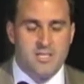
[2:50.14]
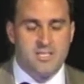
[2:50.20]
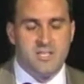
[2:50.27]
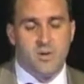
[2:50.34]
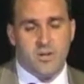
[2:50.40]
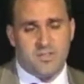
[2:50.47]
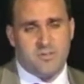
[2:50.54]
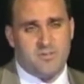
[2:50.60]
He's
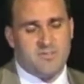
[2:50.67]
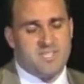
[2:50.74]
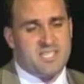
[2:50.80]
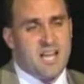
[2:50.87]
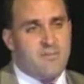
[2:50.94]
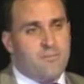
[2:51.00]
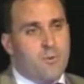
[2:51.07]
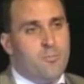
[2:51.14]
the author of
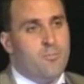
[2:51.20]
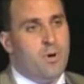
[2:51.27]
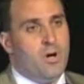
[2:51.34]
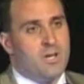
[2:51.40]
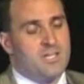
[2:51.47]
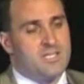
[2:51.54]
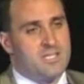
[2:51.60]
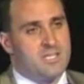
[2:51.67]
several
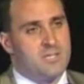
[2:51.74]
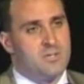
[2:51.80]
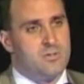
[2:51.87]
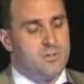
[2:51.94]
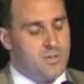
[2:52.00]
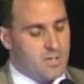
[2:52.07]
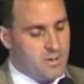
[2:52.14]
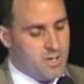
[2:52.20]
books,
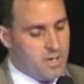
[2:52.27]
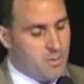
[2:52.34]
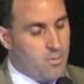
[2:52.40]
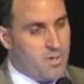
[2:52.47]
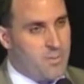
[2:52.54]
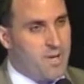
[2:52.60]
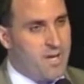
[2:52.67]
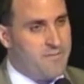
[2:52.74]
including
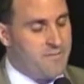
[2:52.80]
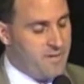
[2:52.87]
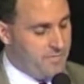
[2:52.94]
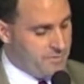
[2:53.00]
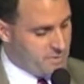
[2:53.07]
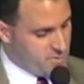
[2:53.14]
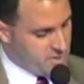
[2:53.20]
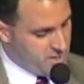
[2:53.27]
one of my
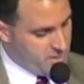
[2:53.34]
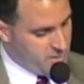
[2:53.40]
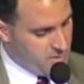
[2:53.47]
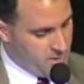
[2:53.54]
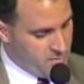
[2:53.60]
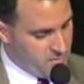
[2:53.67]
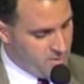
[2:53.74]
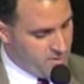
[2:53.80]
favorites, which I
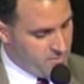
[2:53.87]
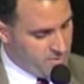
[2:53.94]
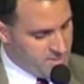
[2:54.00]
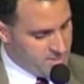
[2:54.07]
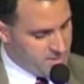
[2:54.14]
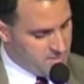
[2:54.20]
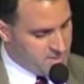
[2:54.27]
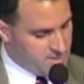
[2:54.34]
read
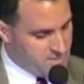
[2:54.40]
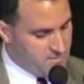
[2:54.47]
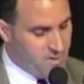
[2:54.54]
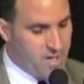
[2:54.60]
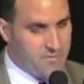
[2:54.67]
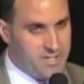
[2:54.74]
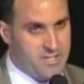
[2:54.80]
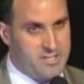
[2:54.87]
recently,
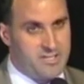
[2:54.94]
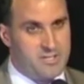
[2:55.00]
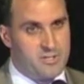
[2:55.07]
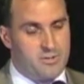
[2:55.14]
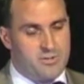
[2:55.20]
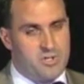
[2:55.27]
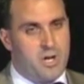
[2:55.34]
Surviving in the Digital